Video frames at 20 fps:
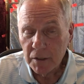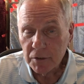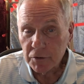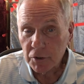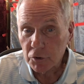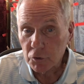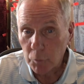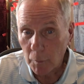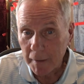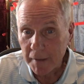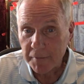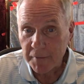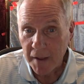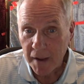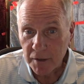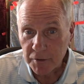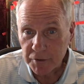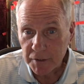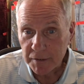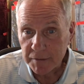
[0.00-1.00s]
to
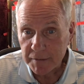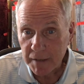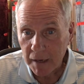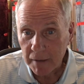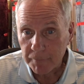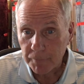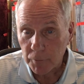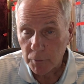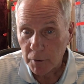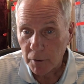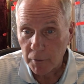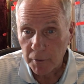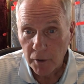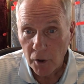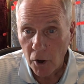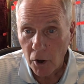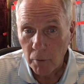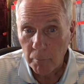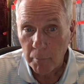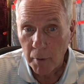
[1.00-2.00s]
$20,000 in debt for nearly
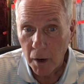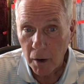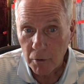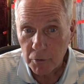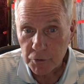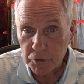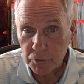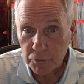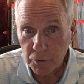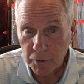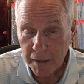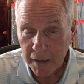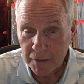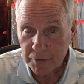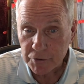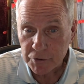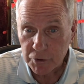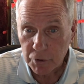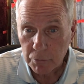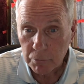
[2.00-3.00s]
all borrowers who took out
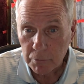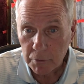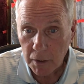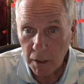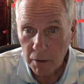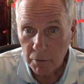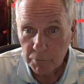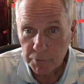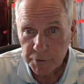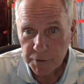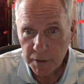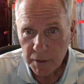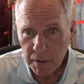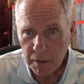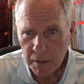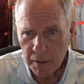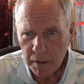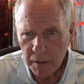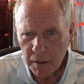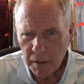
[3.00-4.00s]
student loans.
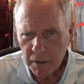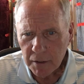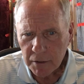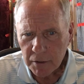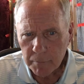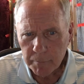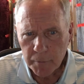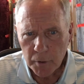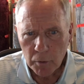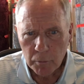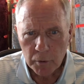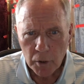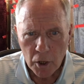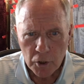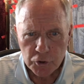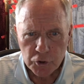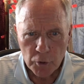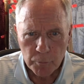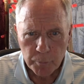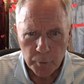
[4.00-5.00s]
The bill would
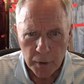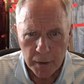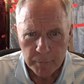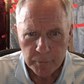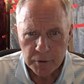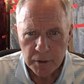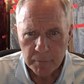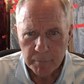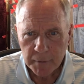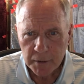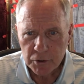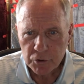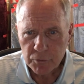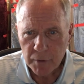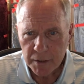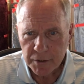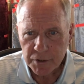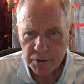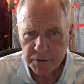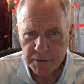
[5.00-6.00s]
also prohibit the
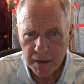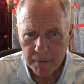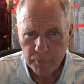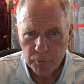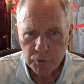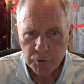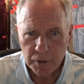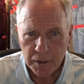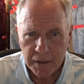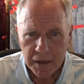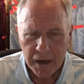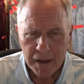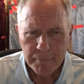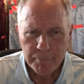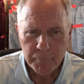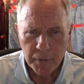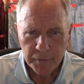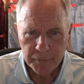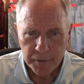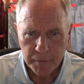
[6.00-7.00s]
administration's effort to cut
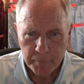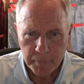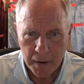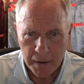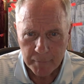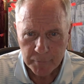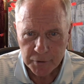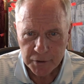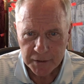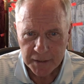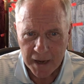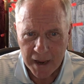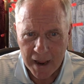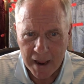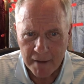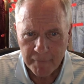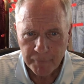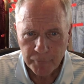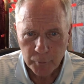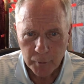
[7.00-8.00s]
monthly payments in
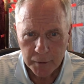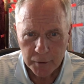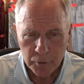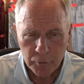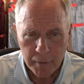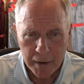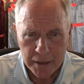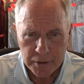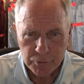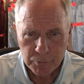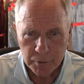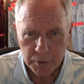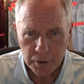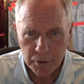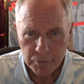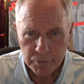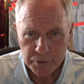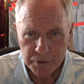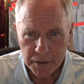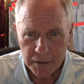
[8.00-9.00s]
half for undergraduate
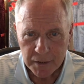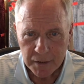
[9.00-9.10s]
loans.